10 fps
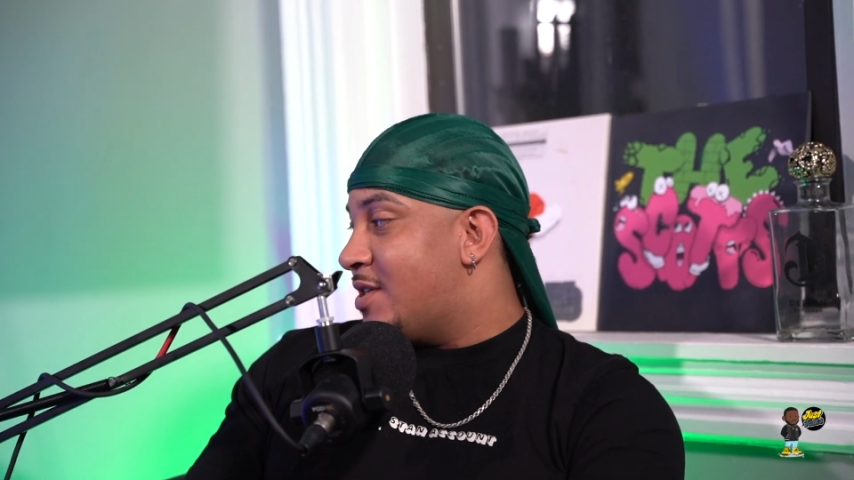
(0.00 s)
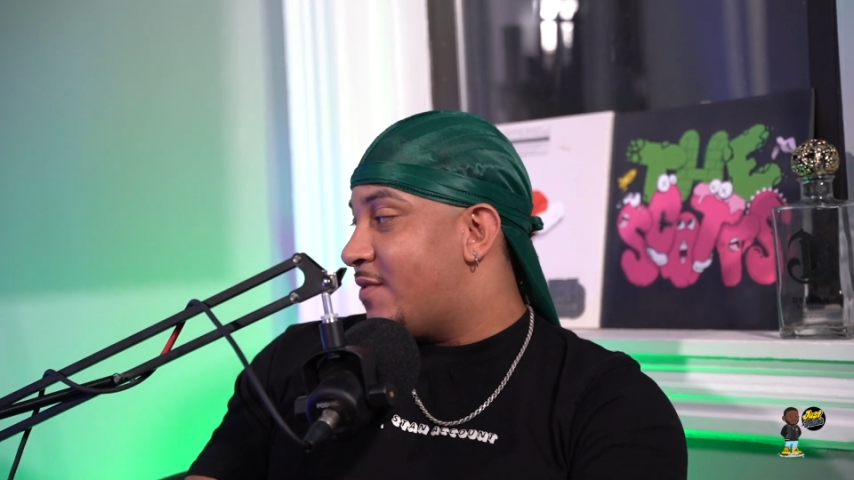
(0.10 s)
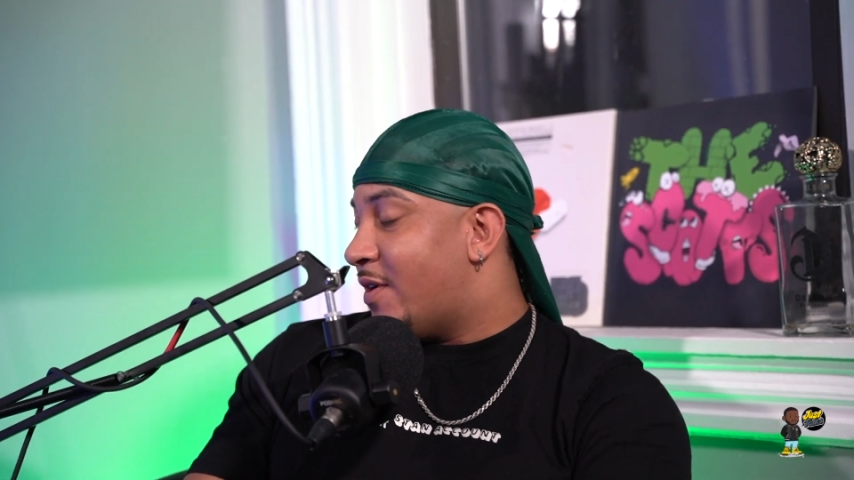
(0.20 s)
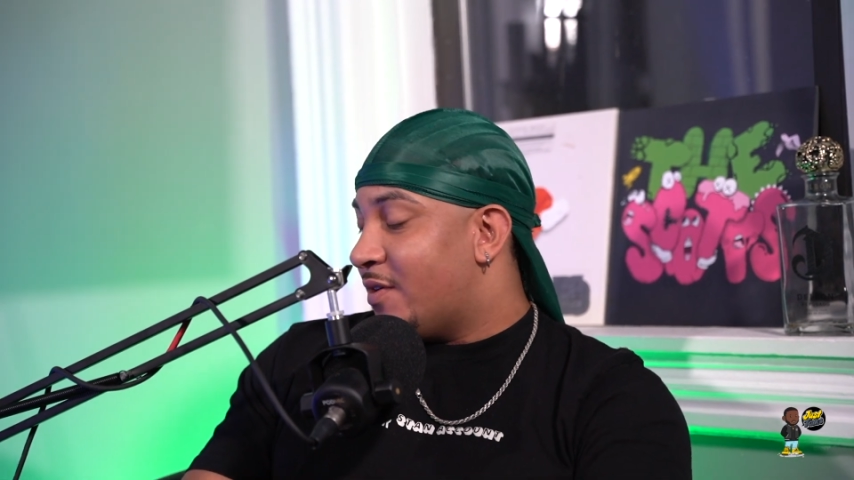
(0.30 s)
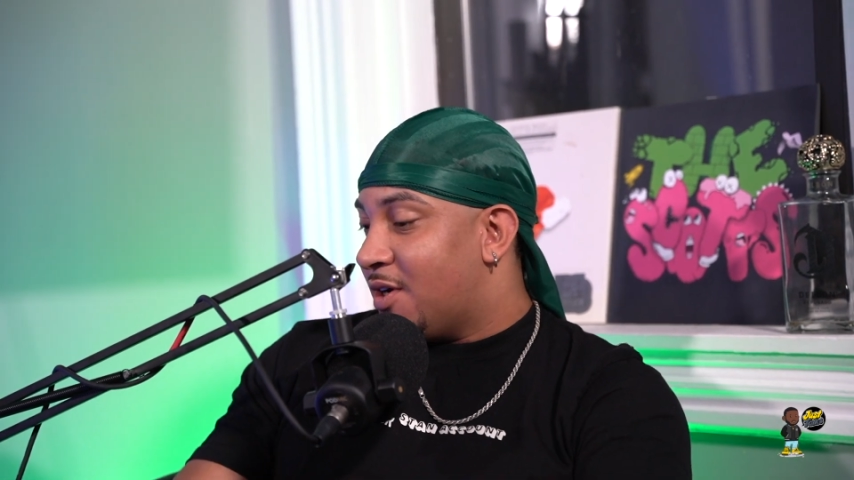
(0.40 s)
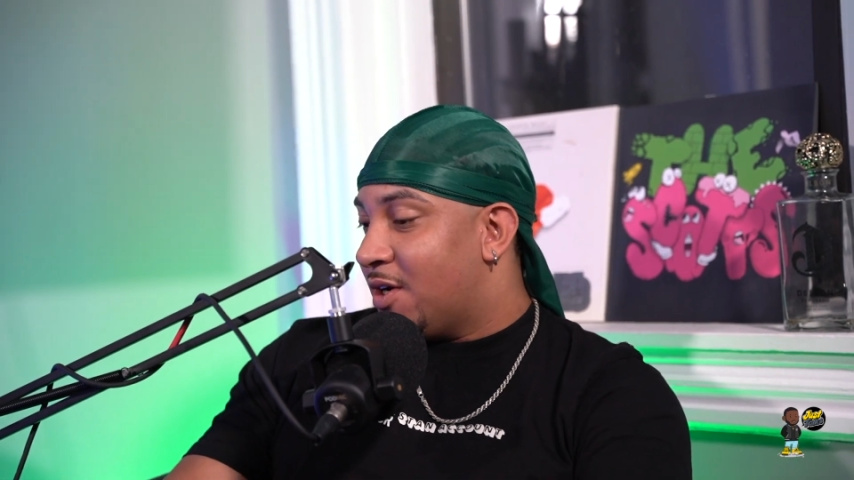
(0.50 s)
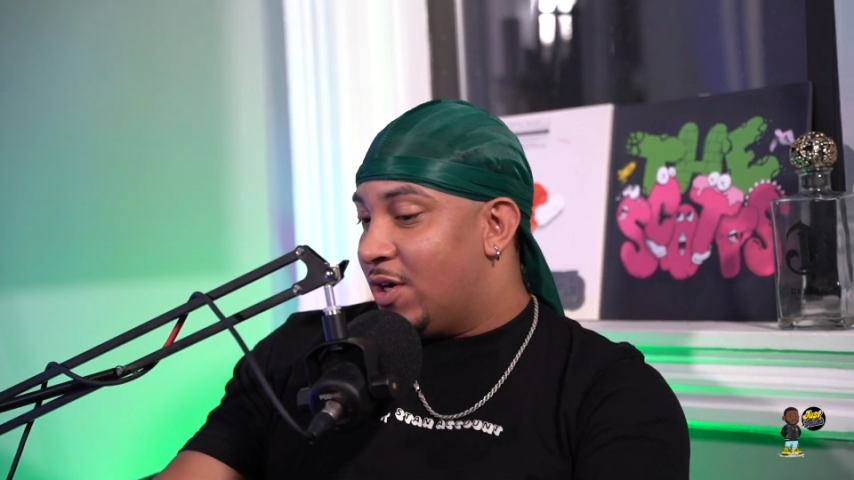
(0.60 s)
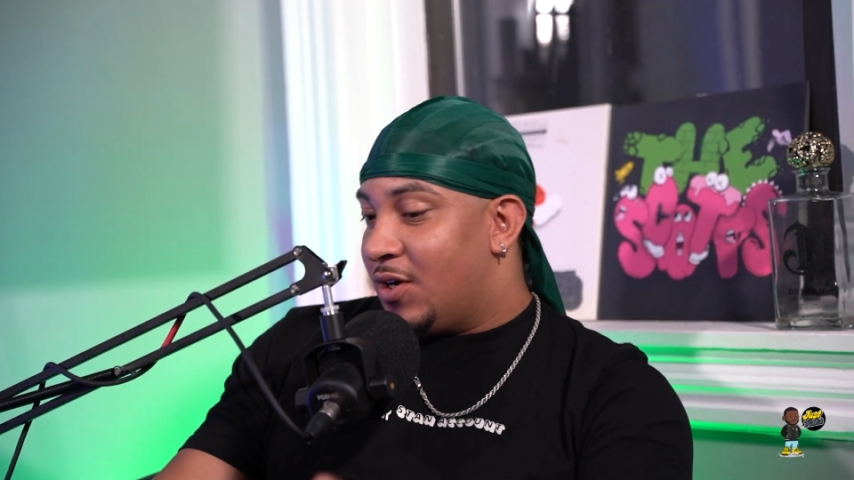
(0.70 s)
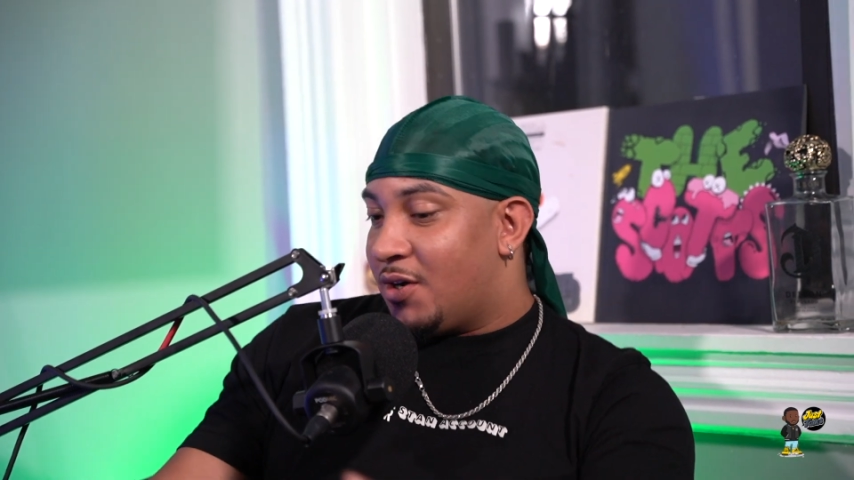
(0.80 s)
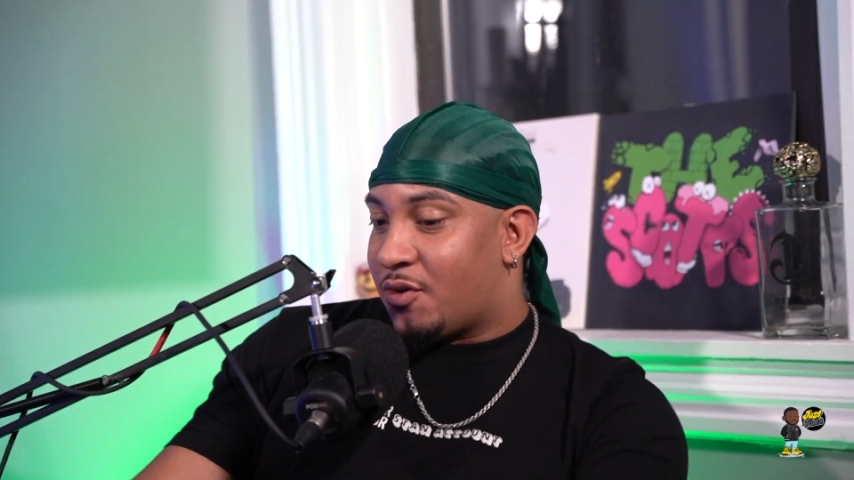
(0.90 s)
very
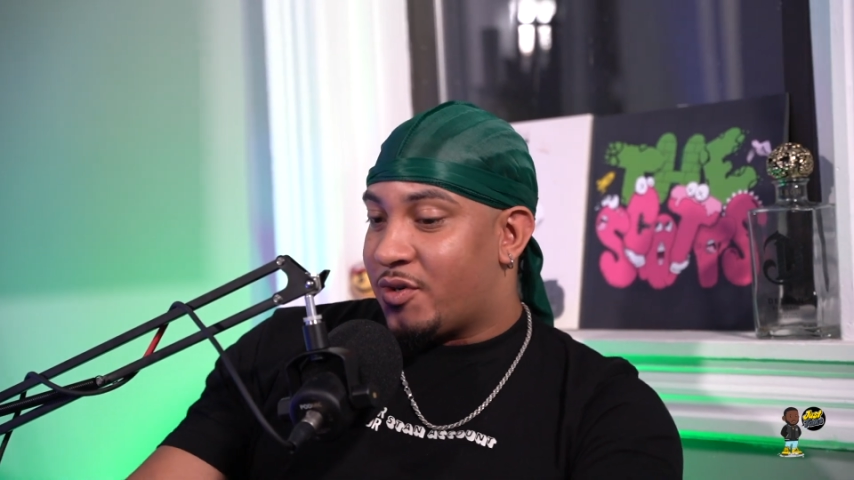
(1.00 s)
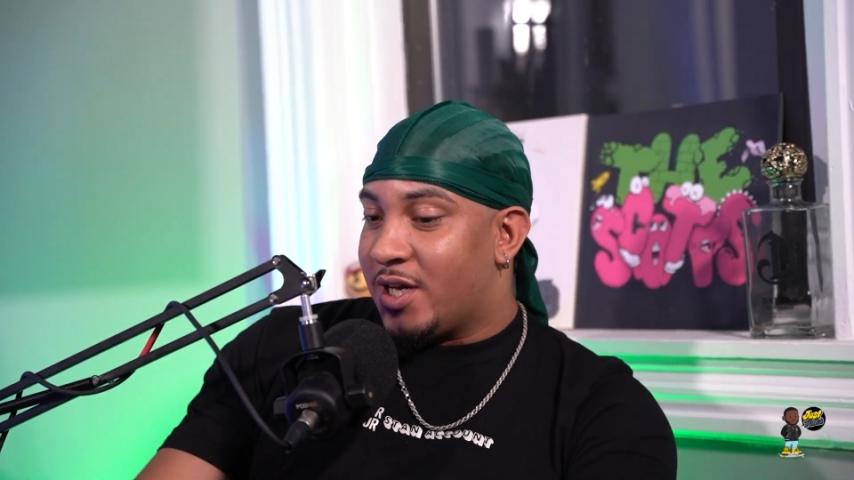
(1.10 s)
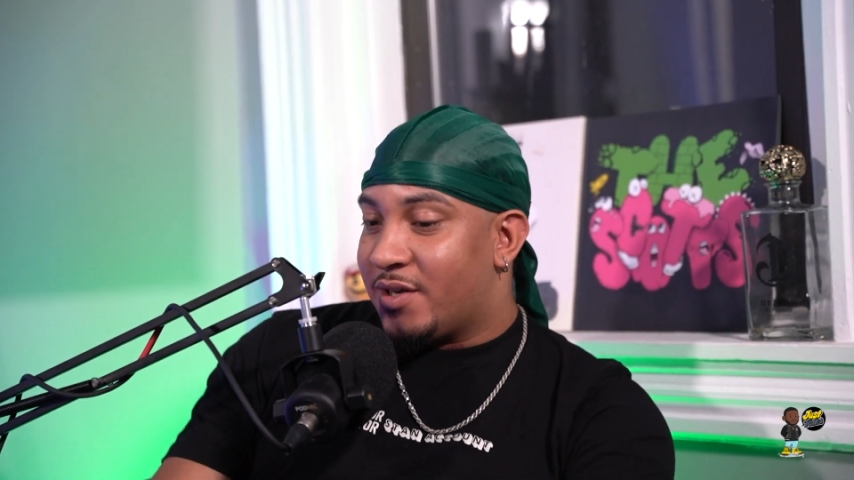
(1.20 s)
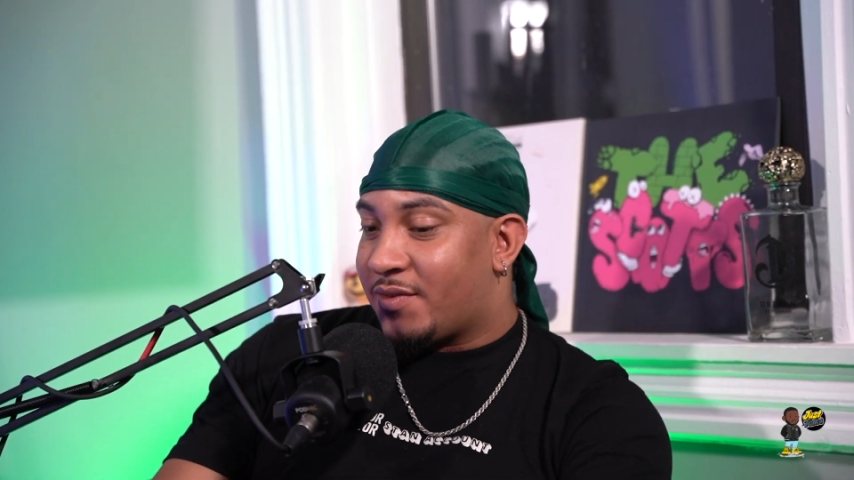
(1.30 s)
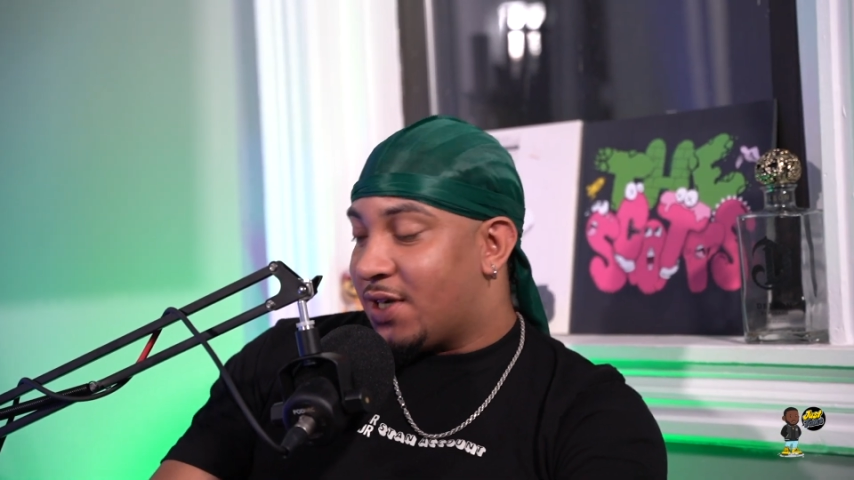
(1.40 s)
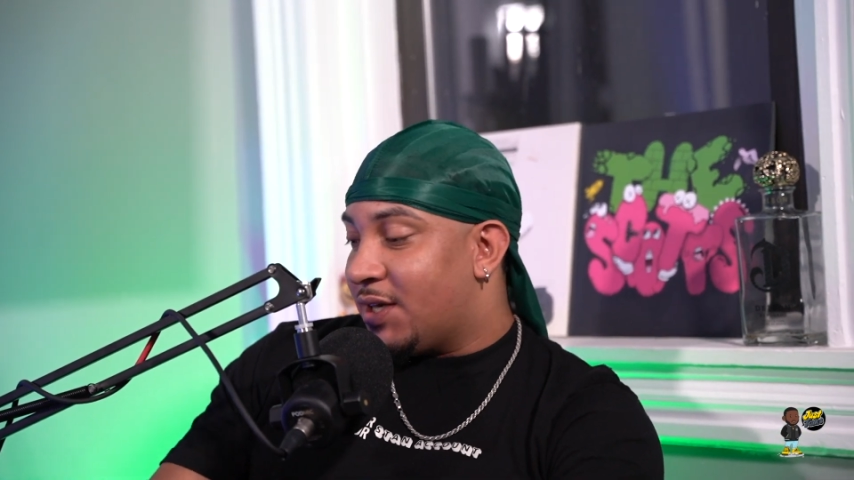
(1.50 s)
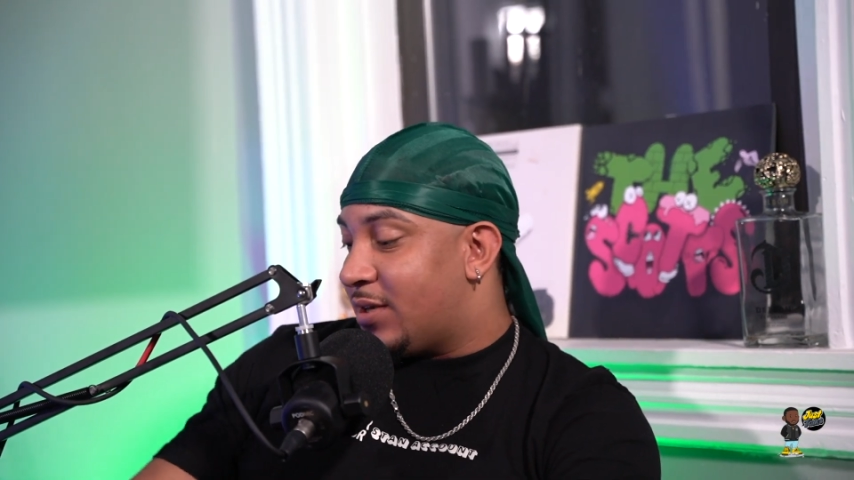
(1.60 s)
creative kid